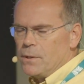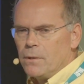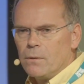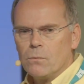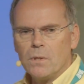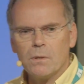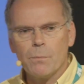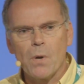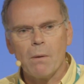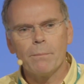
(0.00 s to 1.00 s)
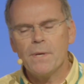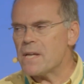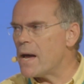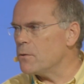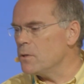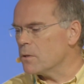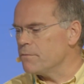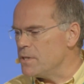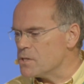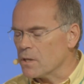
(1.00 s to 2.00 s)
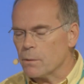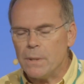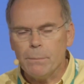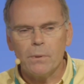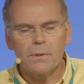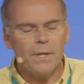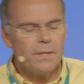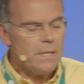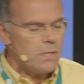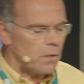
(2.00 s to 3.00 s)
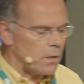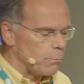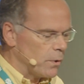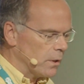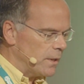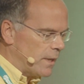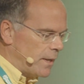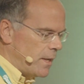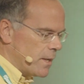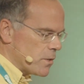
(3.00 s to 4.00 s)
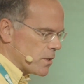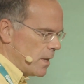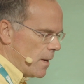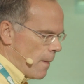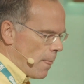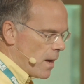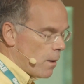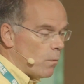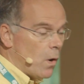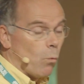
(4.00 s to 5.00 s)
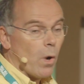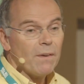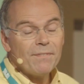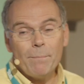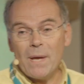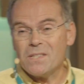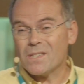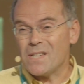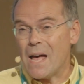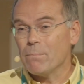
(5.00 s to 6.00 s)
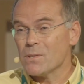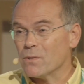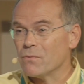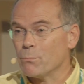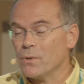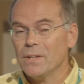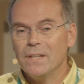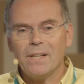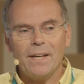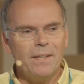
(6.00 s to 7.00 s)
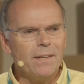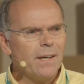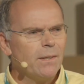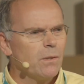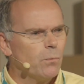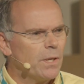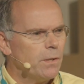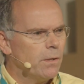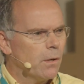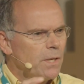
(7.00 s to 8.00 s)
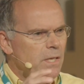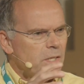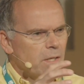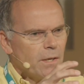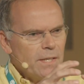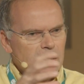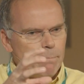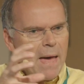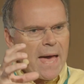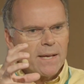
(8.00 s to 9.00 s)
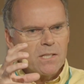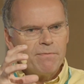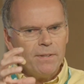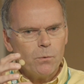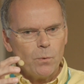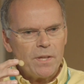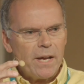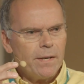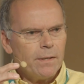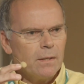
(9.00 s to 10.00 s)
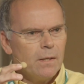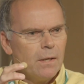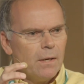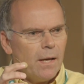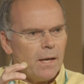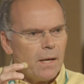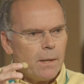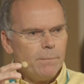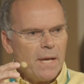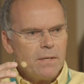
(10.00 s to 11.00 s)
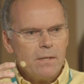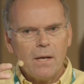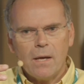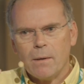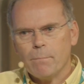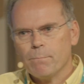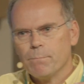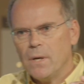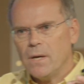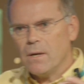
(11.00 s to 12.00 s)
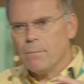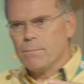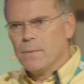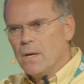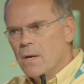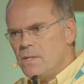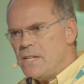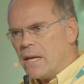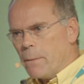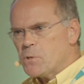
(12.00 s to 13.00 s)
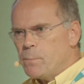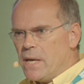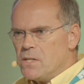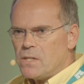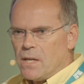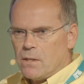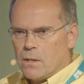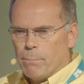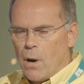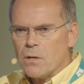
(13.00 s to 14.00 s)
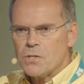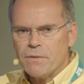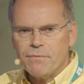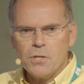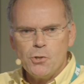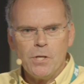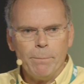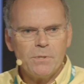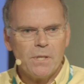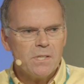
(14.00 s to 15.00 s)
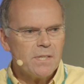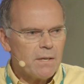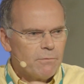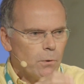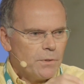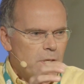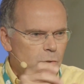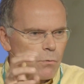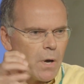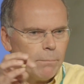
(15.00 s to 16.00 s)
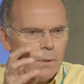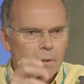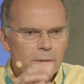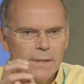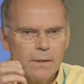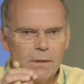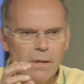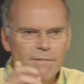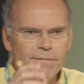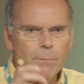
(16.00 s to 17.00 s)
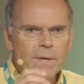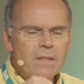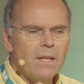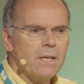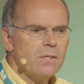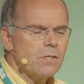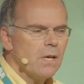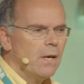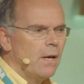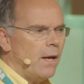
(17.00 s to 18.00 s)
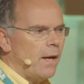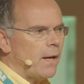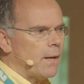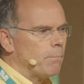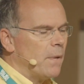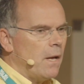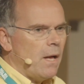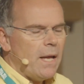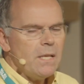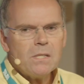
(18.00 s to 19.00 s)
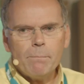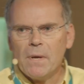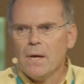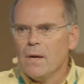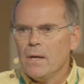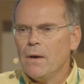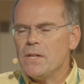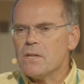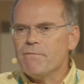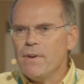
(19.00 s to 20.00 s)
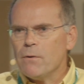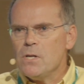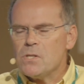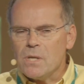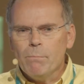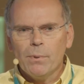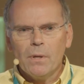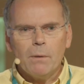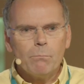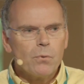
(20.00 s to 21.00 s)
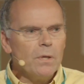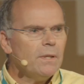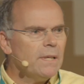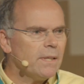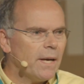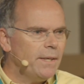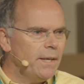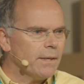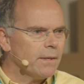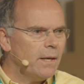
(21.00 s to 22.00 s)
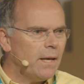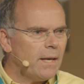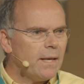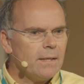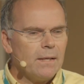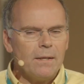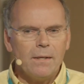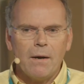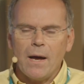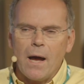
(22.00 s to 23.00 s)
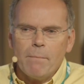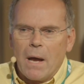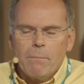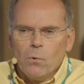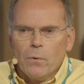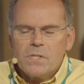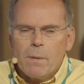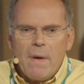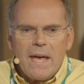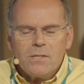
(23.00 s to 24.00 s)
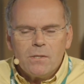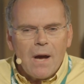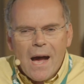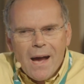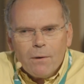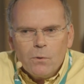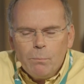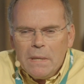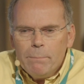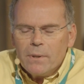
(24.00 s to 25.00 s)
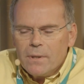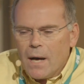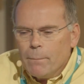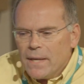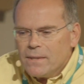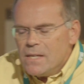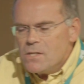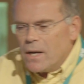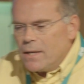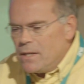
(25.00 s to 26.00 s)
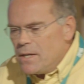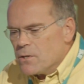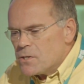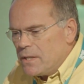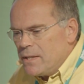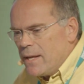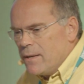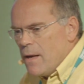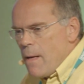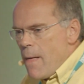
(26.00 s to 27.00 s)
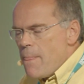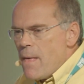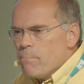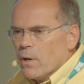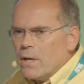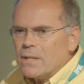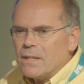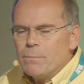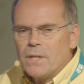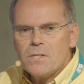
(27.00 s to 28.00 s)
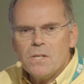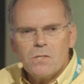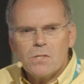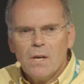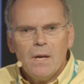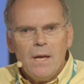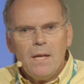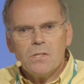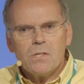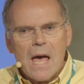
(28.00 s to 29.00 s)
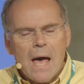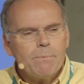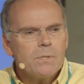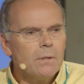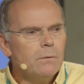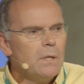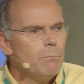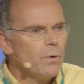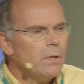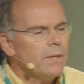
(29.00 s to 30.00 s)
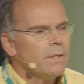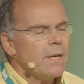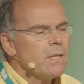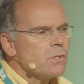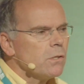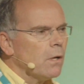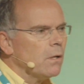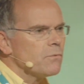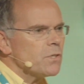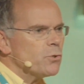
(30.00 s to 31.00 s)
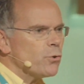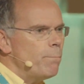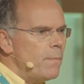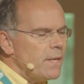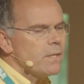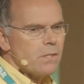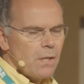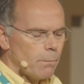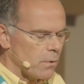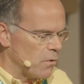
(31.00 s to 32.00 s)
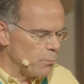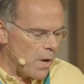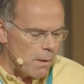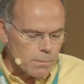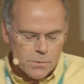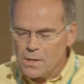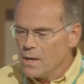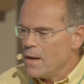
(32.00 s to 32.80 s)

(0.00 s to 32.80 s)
You, the, the, problem is how do you convince other people that these are brilliant ideas? Um, one of the best examples of a brilliant idea, I don't know whether you know these, are these bags filled with air um, that um, um take up space in a box if it's shipped instead of all these crumbled little uh, foamy things. Um, and it's a you know, it's a very simple and brilliant idea, and uh, you know, I'm, I'm always amazed. You know, how do people come at these ideas and then and then market it? Because it's it's absolutely brilliant, and it solves a tremendous number of problems.